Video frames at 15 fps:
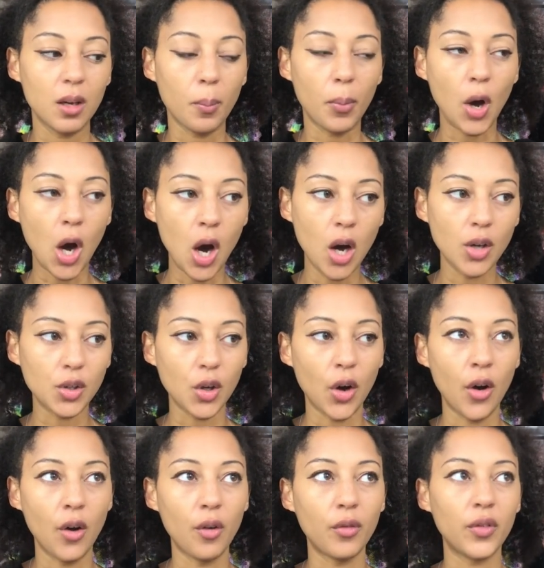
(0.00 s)
part
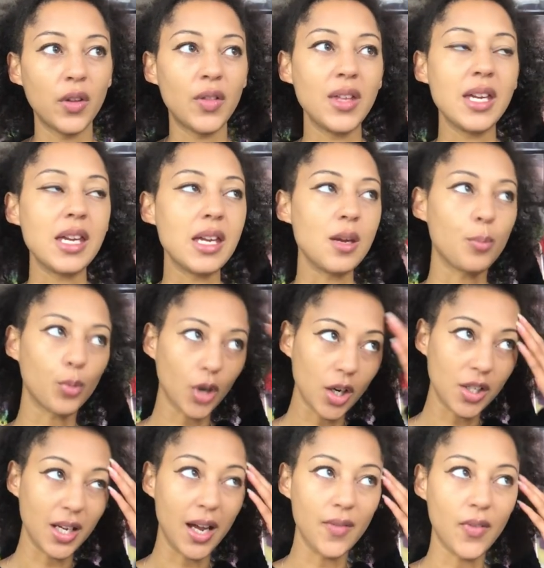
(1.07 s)
of the
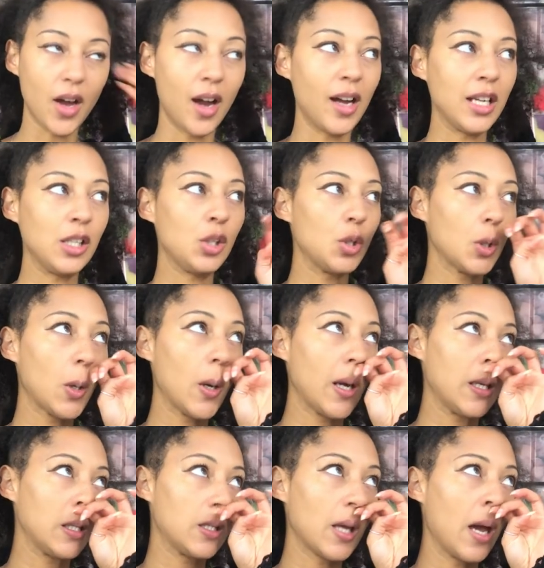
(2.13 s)
project that I
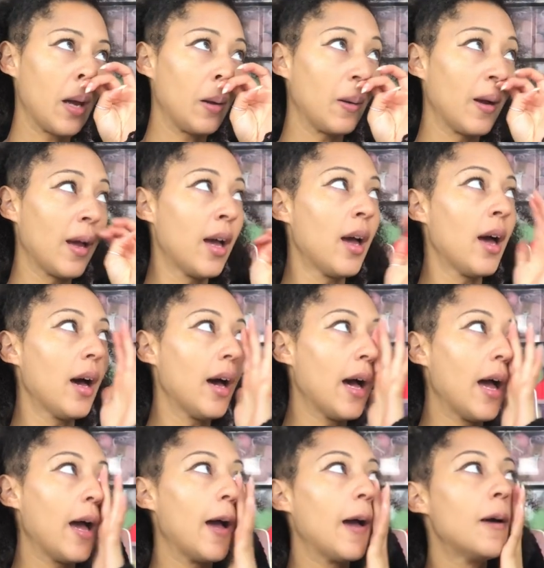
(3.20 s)
enjoy. So
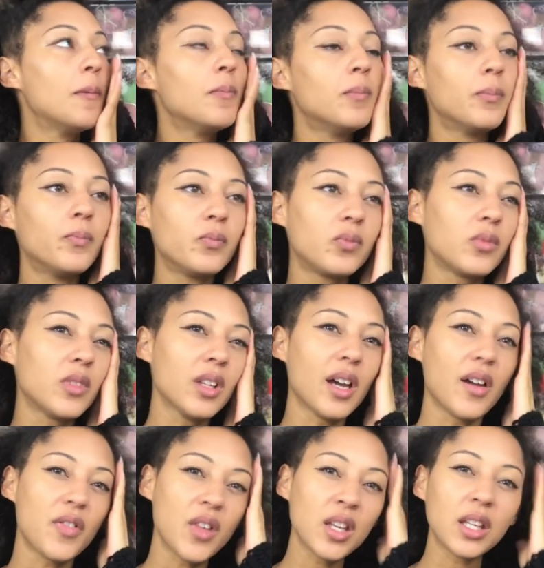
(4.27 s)

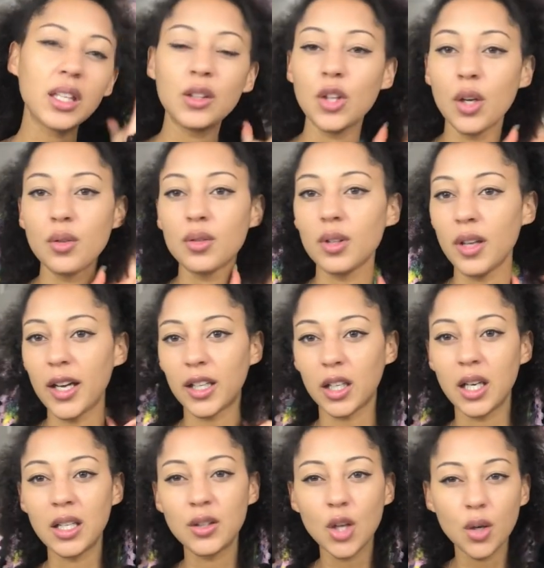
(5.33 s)
I think in
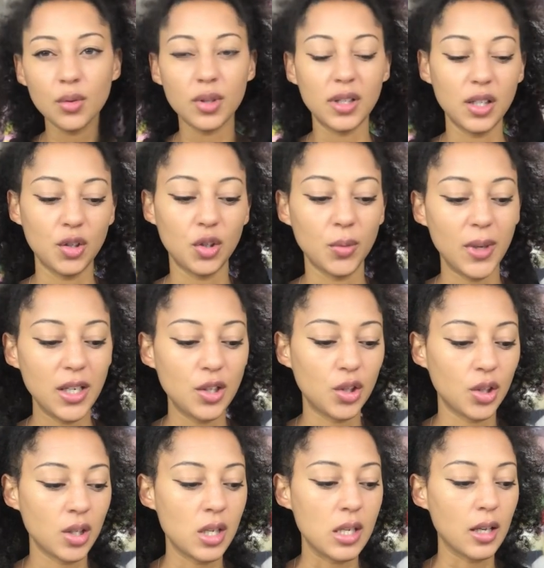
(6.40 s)
those
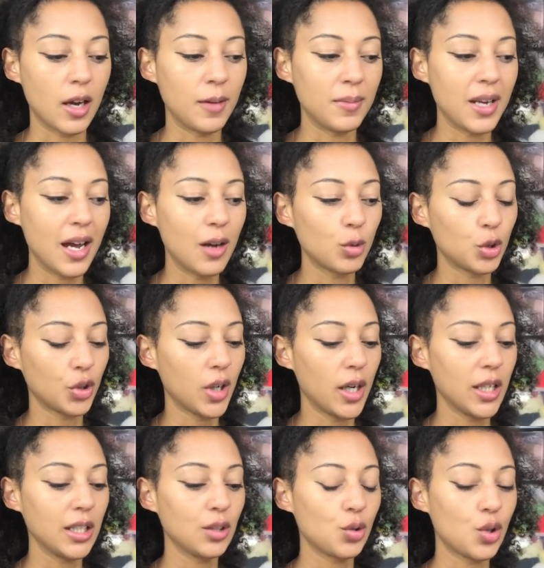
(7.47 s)
situations, I'm now
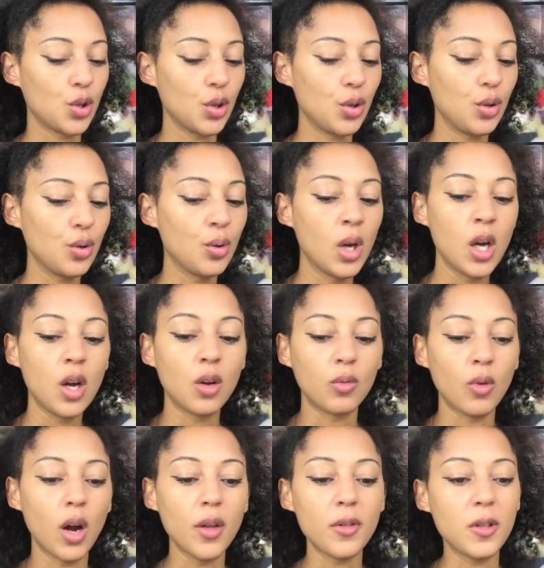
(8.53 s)
trying to,
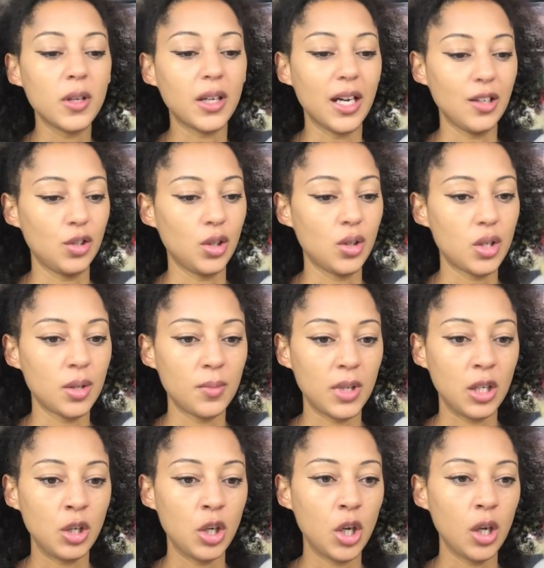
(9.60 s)
rather than cast on
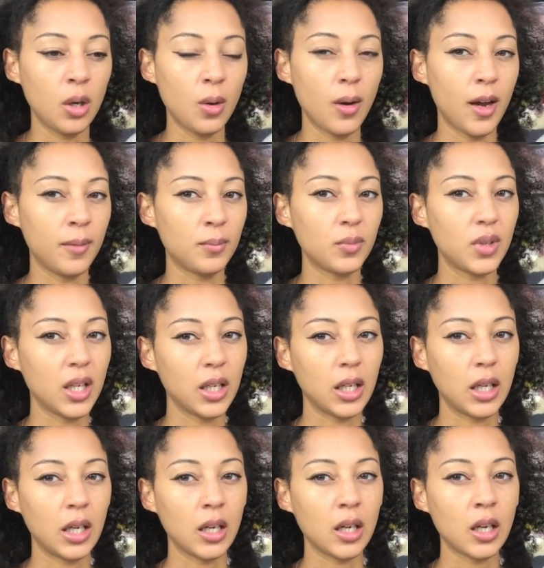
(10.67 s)
something new, I'm
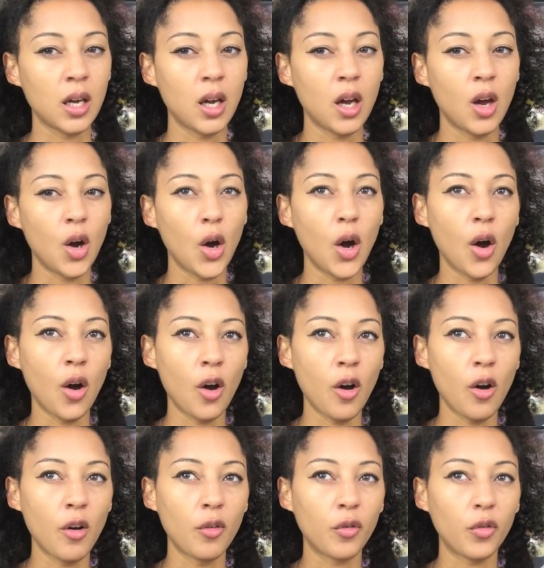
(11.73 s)
thinking
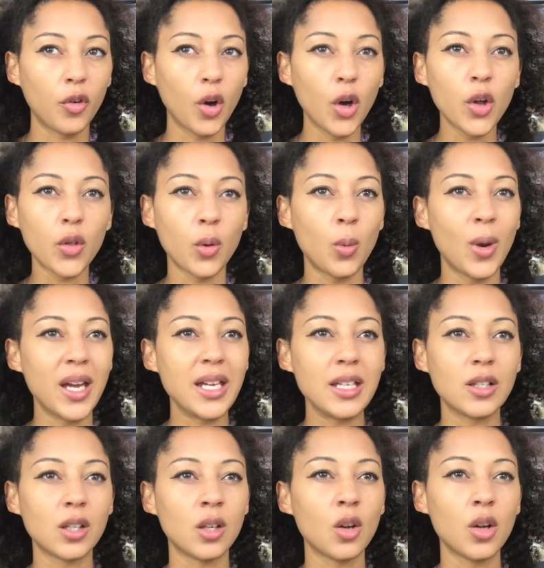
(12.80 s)
of other
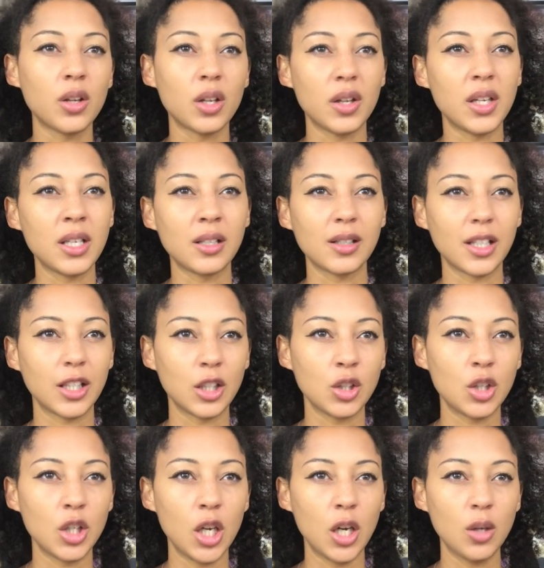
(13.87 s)
ways and other things I can
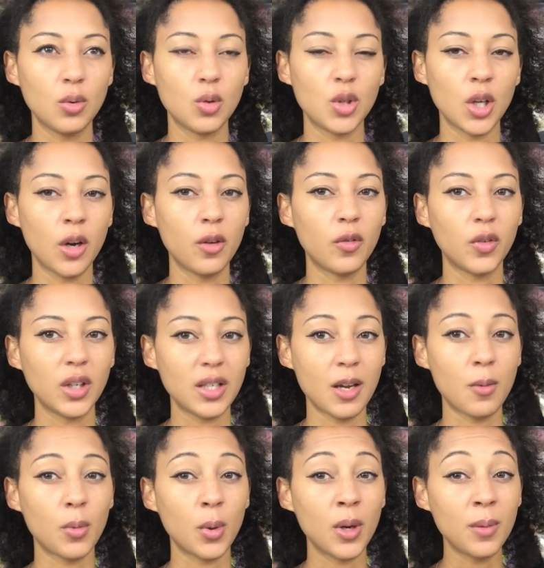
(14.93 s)
do. So for
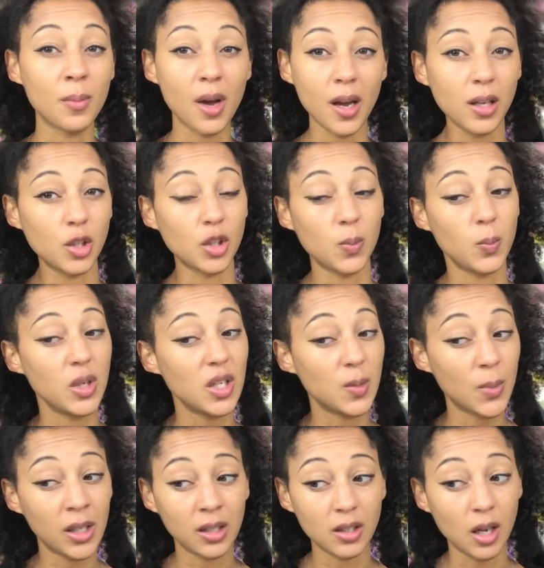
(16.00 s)
example, it might just be
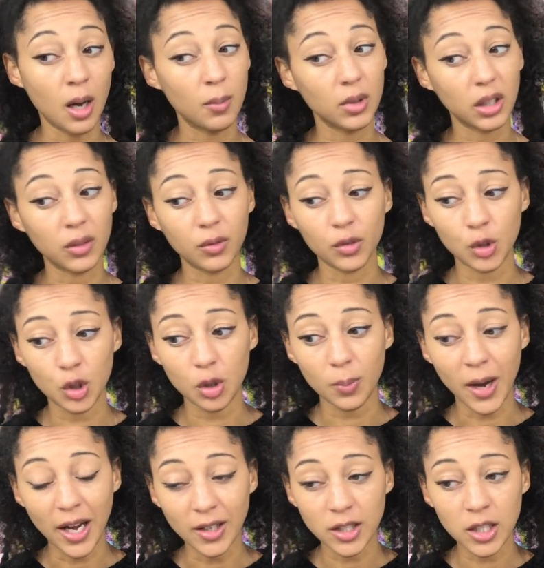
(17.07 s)
spending time looking for a new
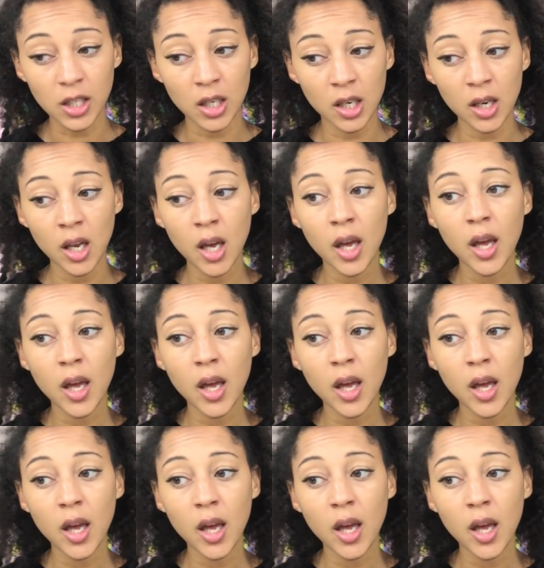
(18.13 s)
pattern,